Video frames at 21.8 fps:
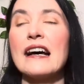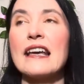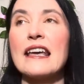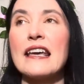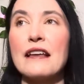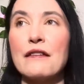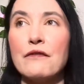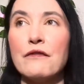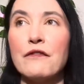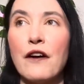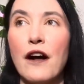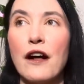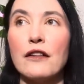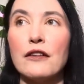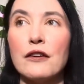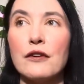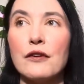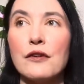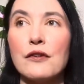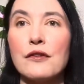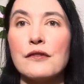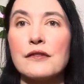It
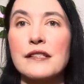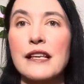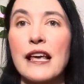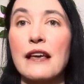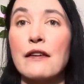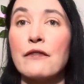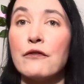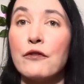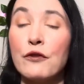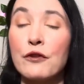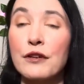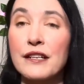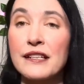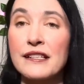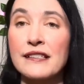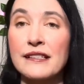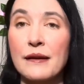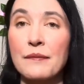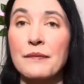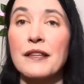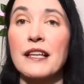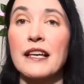follows a
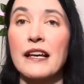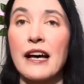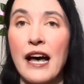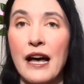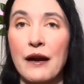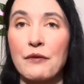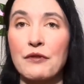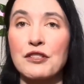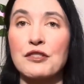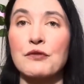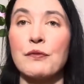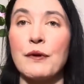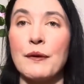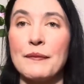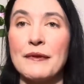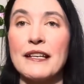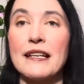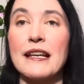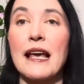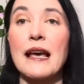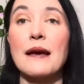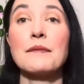40-something Irish
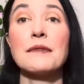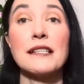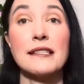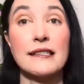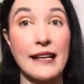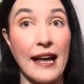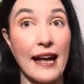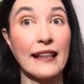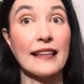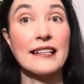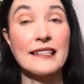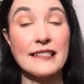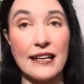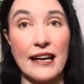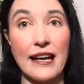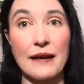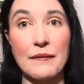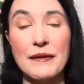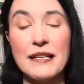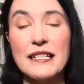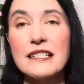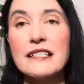woman named Sally
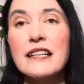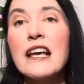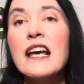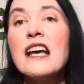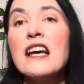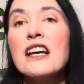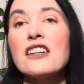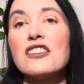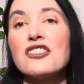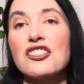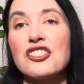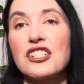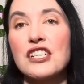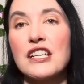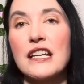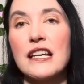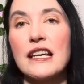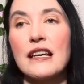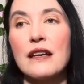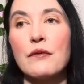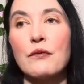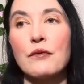Diamond.
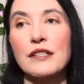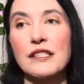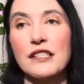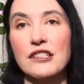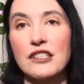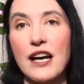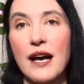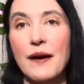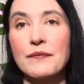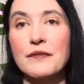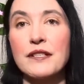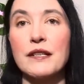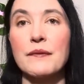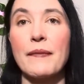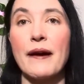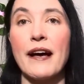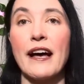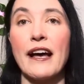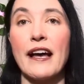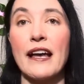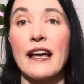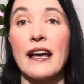She was adopted
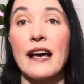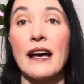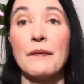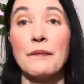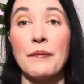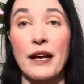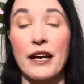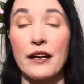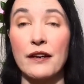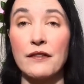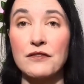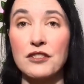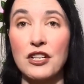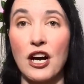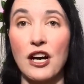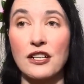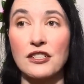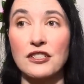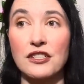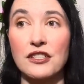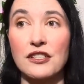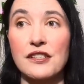by a pair of
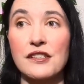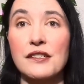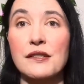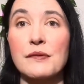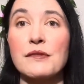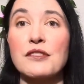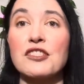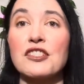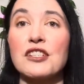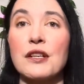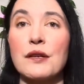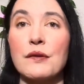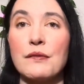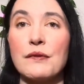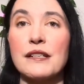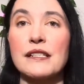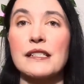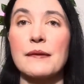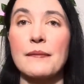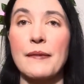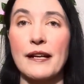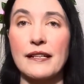doctors when she
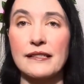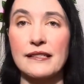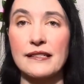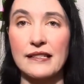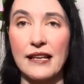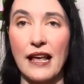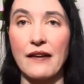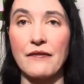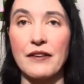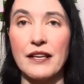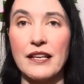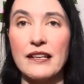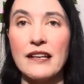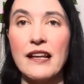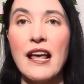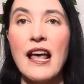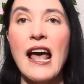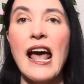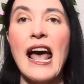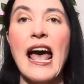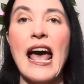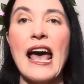was about 7
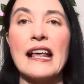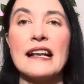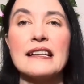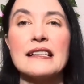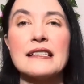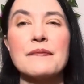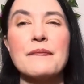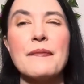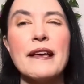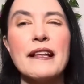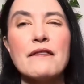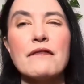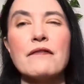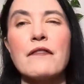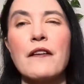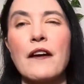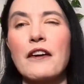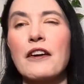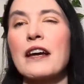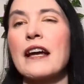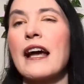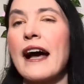and has been
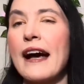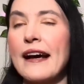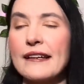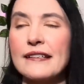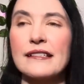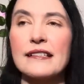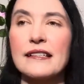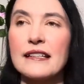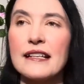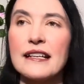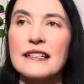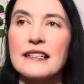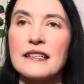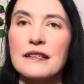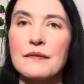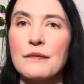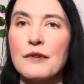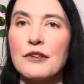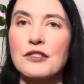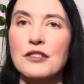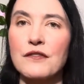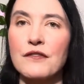very isolated
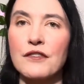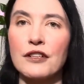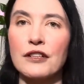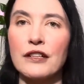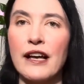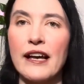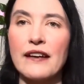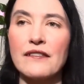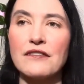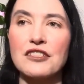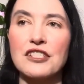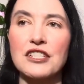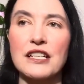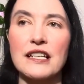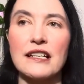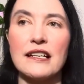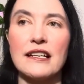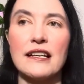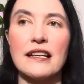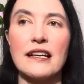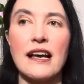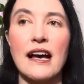most of her life.
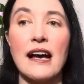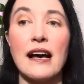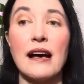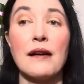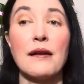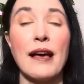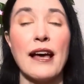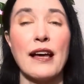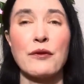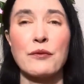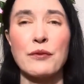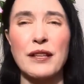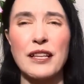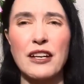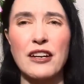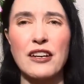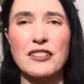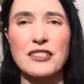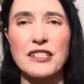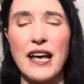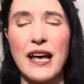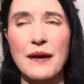She had a really
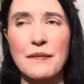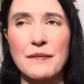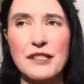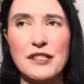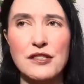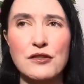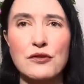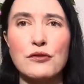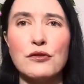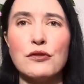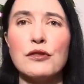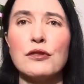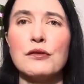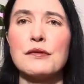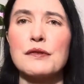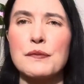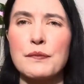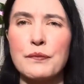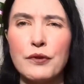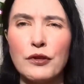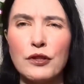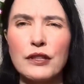hard time in school,
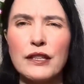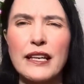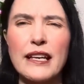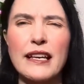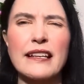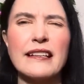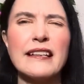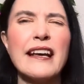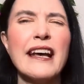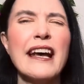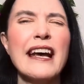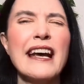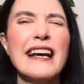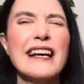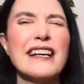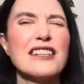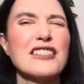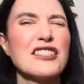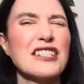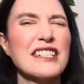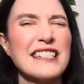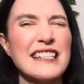was bullied.
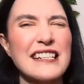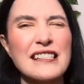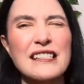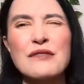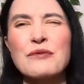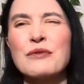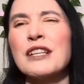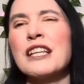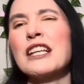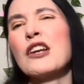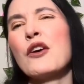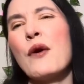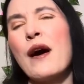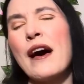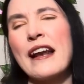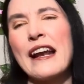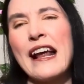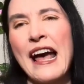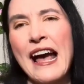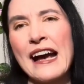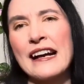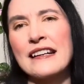She doesn't really know how
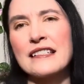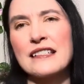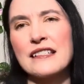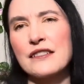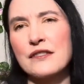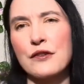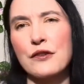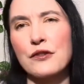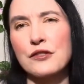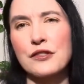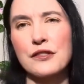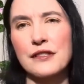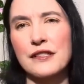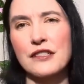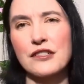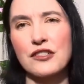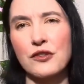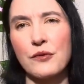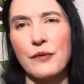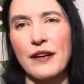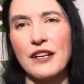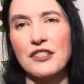to act in social
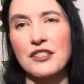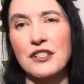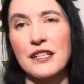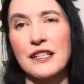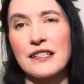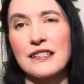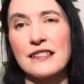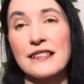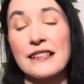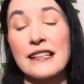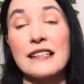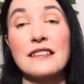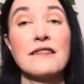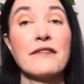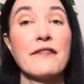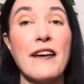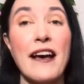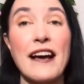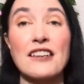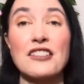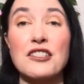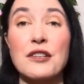situations. In
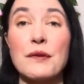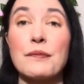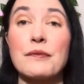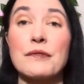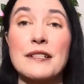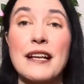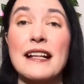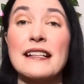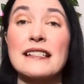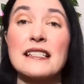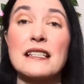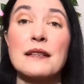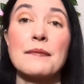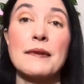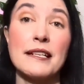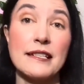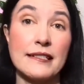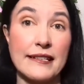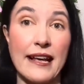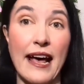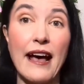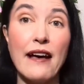fact, she pretends to be
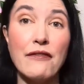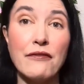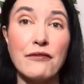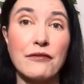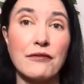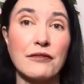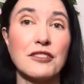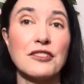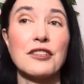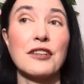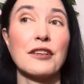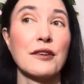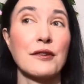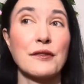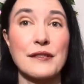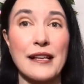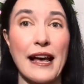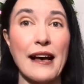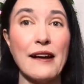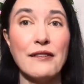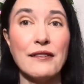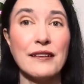deaf when she
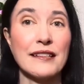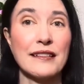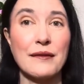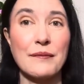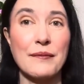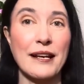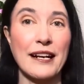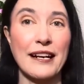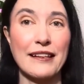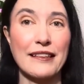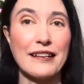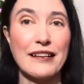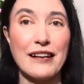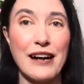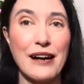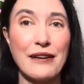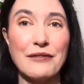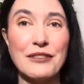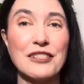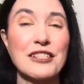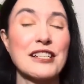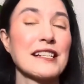goes out at the beginning of the
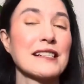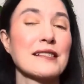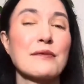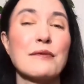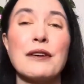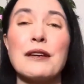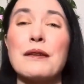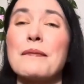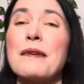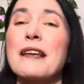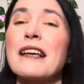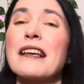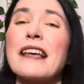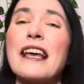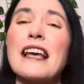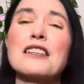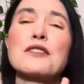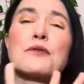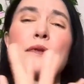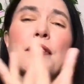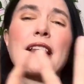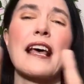novel. She doesn't want to be
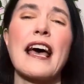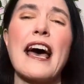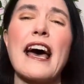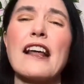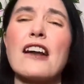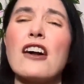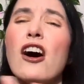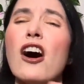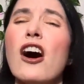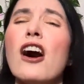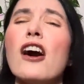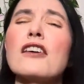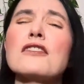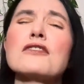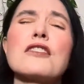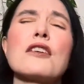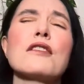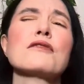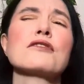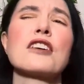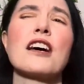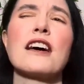engaged with at all.
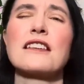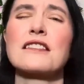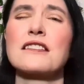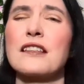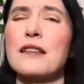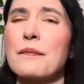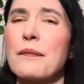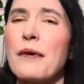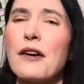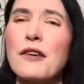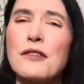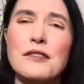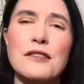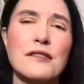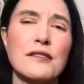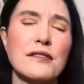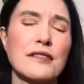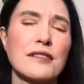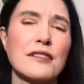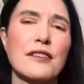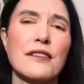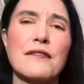Don't talk to the
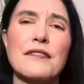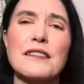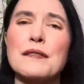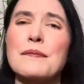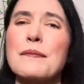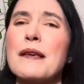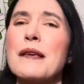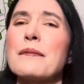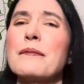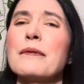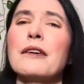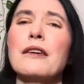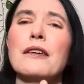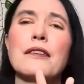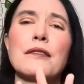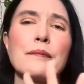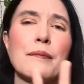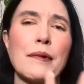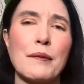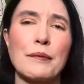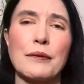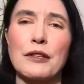postal service
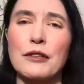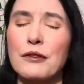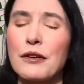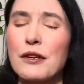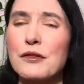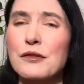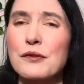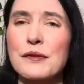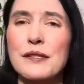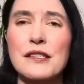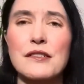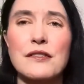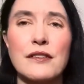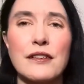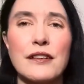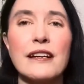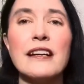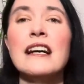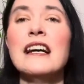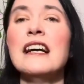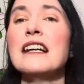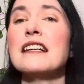people, people at the grocery
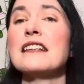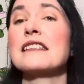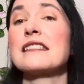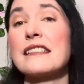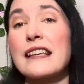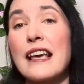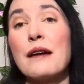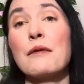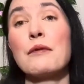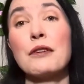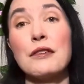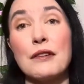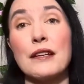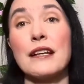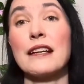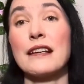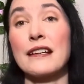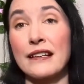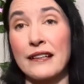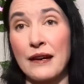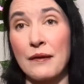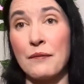store. Just get what you
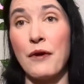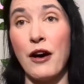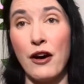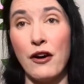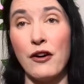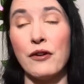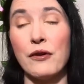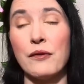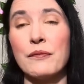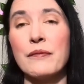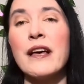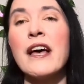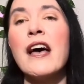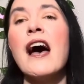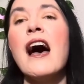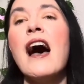need and come home.